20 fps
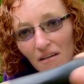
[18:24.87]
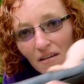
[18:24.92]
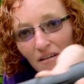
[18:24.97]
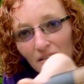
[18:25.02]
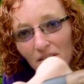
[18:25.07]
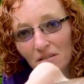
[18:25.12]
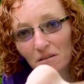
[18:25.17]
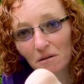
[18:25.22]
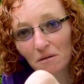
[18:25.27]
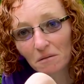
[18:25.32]

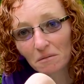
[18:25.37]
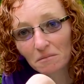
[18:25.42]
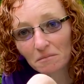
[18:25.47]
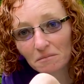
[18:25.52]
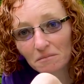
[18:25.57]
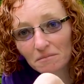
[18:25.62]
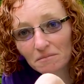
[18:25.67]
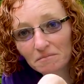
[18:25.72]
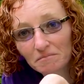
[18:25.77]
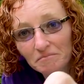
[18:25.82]
So
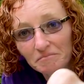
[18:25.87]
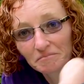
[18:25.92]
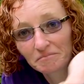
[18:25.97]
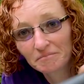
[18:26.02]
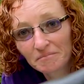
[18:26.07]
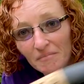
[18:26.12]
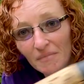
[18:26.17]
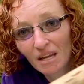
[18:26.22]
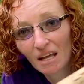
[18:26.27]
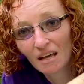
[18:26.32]

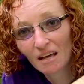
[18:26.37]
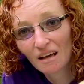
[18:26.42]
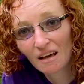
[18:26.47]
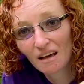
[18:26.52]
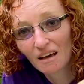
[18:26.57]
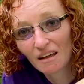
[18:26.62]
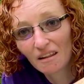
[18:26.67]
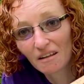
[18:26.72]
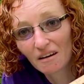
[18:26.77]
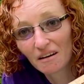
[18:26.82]

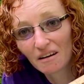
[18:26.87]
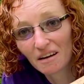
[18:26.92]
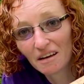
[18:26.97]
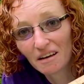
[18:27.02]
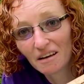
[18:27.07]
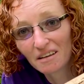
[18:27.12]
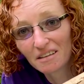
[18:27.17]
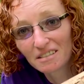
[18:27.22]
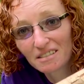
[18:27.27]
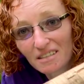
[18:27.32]
there it
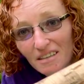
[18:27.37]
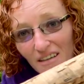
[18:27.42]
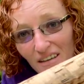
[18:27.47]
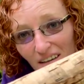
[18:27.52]
is.